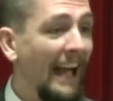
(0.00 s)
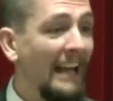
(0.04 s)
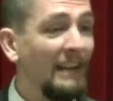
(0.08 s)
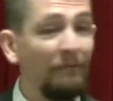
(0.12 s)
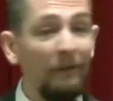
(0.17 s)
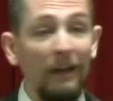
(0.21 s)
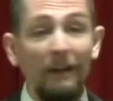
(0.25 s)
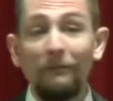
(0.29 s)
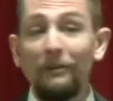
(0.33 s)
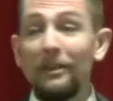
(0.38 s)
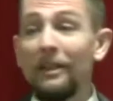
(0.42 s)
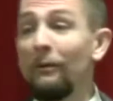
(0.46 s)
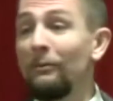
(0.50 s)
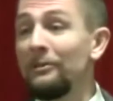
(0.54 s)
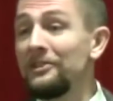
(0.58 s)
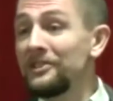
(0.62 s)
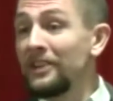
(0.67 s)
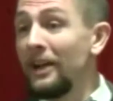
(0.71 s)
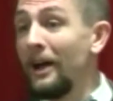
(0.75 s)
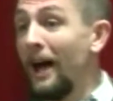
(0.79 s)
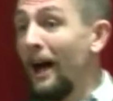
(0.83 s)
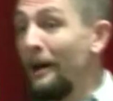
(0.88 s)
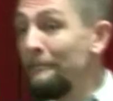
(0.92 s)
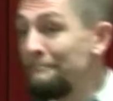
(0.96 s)
And if ever there
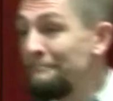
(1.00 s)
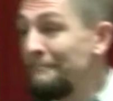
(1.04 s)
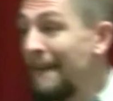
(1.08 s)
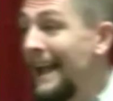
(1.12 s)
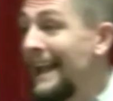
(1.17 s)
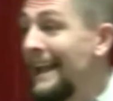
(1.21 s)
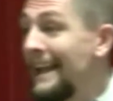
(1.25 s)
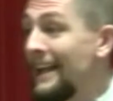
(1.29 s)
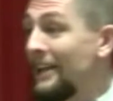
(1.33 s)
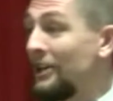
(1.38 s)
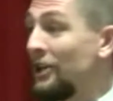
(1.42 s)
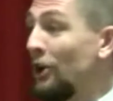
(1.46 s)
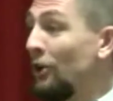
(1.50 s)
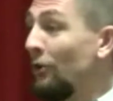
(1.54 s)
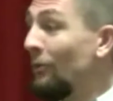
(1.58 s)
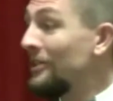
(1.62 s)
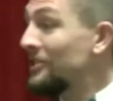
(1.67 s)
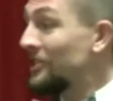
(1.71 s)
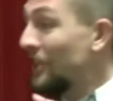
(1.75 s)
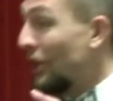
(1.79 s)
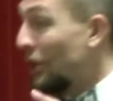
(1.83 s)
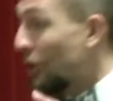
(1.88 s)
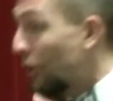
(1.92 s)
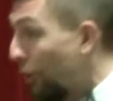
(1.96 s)
was a, a man who
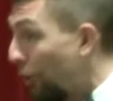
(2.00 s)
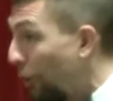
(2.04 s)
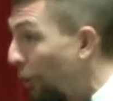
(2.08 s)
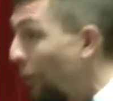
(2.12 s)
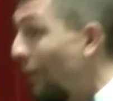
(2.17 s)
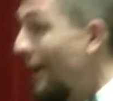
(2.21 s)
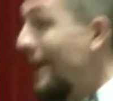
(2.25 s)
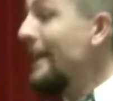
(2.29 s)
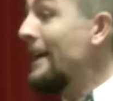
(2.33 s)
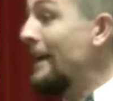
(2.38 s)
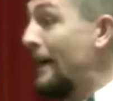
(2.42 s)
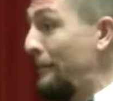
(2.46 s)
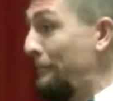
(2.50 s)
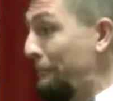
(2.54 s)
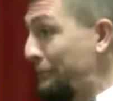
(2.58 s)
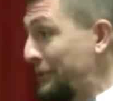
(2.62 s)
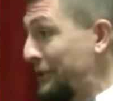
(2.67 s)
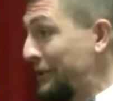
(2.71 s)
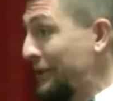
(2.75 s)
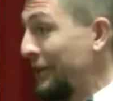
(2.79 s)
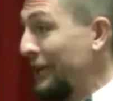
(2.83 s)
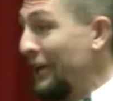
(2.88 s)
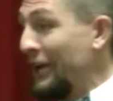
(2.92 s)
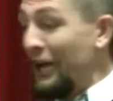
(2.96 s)
was
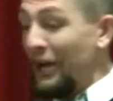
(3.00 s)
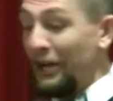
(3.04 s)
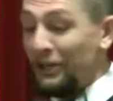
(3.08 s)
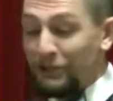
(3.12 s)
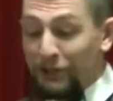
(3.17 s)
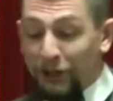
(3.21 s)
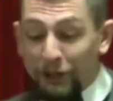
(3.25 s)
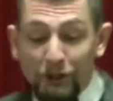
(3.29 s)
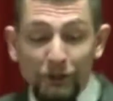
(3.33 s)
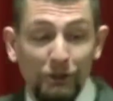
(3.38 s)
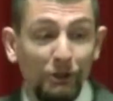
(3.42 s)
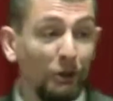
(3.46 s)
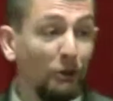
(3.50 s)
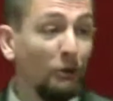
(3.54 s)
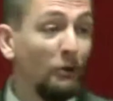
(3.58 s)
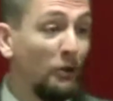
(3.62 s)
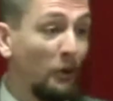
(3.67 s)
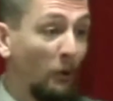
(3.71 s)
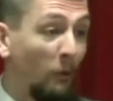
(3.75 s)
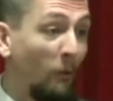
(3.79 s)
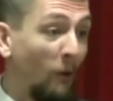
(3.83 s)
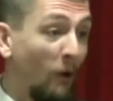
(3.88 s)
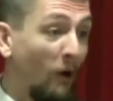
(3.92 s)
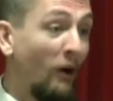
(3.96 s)
equipped to do
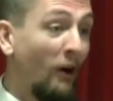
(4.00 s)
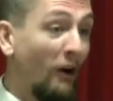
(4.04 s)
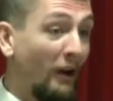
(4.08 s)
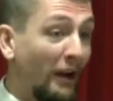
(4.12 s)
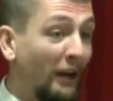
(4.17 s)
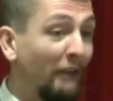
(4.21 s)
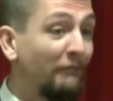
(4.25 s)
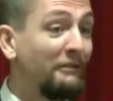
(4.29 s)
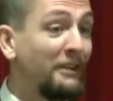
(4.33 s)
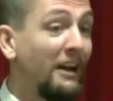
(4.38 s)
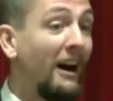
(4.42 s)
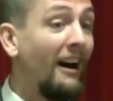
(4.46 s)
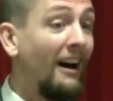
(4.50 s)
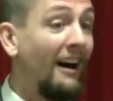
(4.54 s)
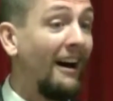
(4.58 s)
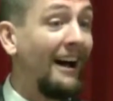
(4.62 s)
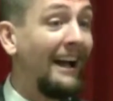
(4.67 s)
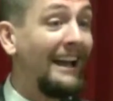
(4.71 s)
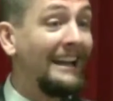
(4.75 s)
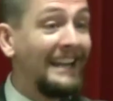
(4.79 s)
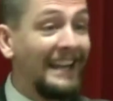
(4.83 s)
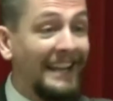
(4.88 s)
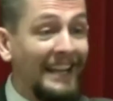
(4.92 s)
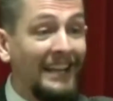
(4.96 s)
the work of
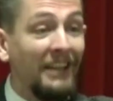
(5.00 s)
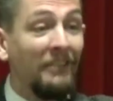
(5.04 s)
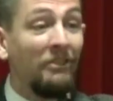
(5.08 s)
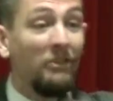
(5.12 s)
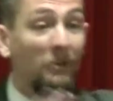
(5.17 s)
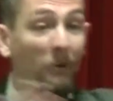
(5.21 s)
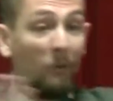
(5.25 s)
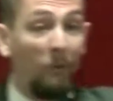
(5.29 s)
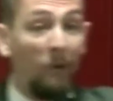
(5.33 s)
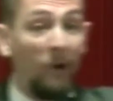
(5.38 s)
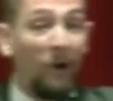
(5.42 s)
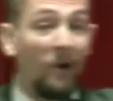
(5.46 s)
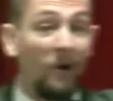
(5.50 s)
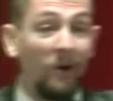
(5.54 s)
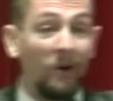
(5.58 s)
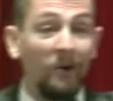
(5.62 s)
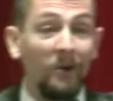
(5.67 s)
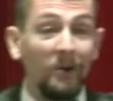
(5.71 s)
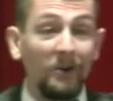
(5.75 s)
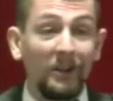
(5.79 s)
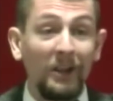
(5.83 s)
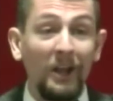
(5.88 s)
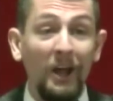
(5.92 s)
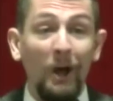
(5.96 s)
God in the
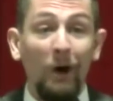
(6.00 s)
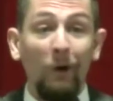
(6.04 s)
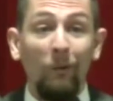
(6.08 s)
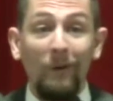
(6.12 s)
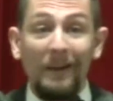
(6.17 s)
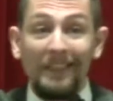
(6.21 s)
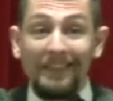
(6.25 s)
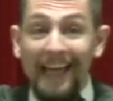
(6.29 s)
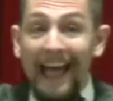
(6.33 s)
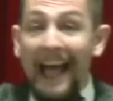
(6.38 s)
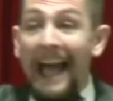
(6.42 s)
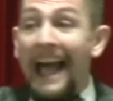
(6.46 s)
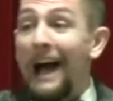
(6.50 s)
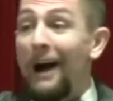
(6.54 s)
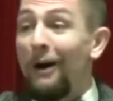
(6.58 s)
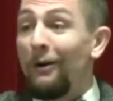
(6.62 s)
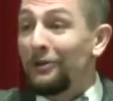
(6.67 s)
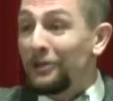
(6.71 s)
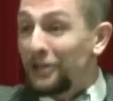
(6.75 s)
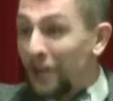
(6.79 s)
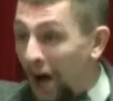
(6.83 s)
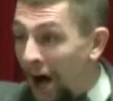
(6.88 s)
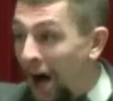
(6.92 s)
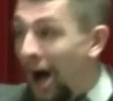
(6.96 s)
world
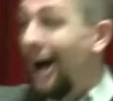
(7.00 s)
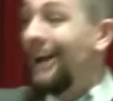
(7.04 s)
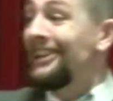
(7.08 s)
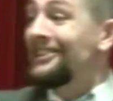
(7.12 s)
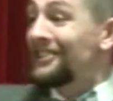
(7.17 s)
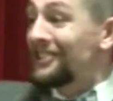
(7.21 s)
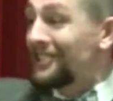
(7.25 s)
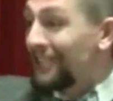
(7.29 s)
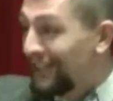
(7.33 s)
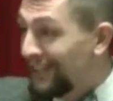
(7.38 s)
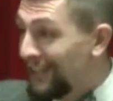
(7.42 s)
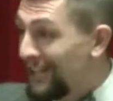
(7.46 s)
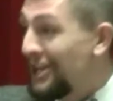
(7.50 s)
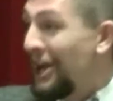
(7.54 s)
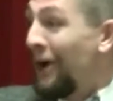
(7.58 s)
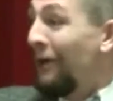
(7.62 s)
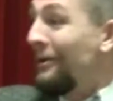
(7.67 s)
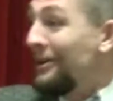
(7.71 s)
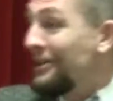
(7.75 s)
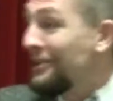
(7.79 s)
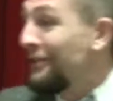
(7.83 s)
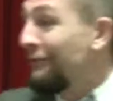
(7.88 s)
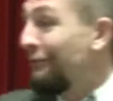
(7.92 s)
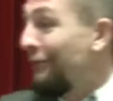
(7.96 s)
without constantly
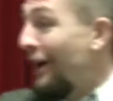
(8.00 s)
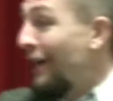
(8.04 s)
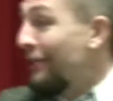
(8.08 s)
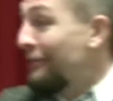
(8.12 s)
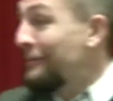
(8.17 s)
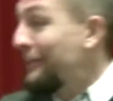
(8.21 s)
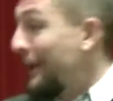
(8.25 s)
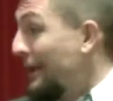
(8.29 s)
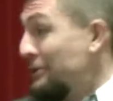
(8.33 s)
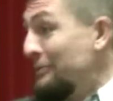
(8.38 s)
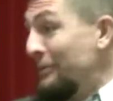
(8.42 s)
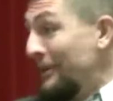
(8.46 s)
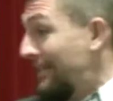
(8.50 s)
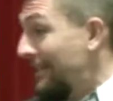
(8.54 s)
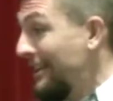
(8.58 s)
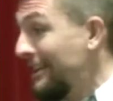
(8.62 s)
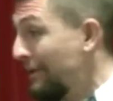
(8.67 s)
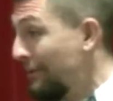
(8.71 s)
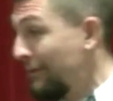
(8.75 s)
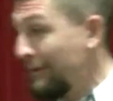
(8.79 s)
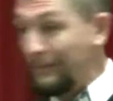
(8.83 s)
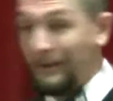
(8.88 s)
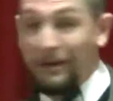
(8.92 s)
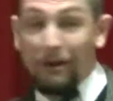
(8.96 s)
going to the Father, you would
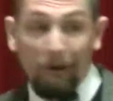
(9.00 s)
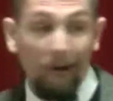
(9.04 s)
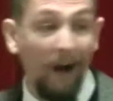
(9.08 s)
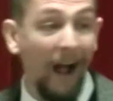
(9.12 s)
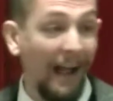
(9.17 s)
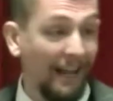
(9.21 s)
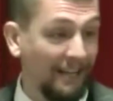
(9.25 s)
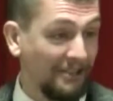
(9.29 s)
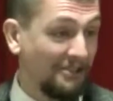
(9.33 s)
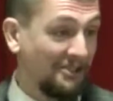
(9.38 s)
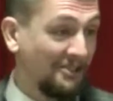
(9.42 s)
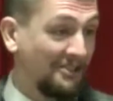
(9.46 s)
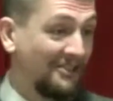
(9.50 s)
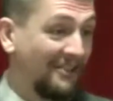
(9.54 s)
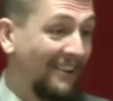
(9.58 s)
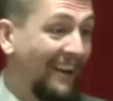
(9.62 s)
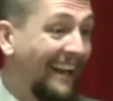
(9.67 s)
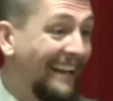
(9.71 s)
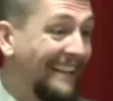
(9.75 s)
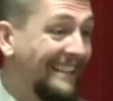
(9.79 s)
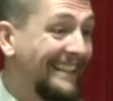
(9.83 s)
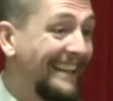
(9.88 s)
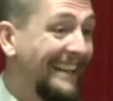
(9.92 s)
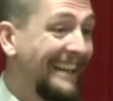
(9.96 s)
think it would be Christ,
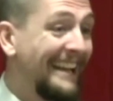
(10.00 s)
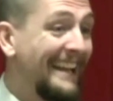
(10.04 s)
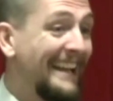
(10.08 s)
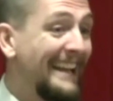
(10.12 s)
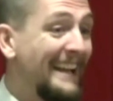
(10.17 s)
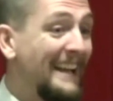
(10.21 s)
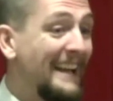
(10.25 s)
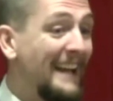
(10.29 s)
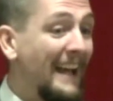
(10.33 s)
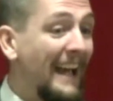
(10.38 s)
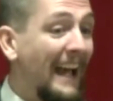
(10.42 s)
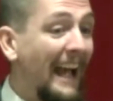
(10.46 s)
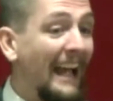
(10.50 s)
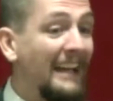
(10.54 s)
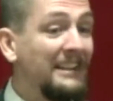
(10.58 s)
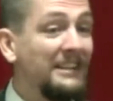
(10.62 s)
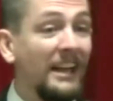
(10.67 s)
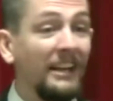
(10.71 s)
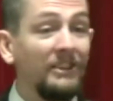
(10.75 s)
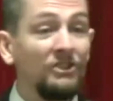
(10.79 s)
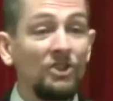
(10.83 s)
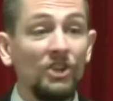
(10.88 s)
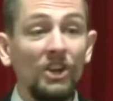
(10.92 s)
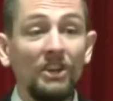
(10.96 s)
right?
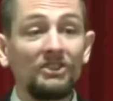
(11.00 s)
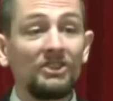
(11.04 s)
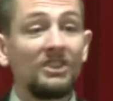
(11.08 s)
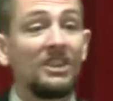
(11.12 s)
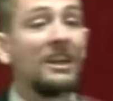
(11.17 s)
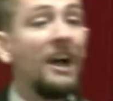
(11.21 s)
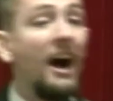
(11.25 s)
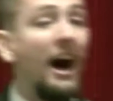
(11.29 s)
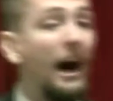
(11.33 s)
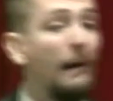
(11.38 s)
And yet, just the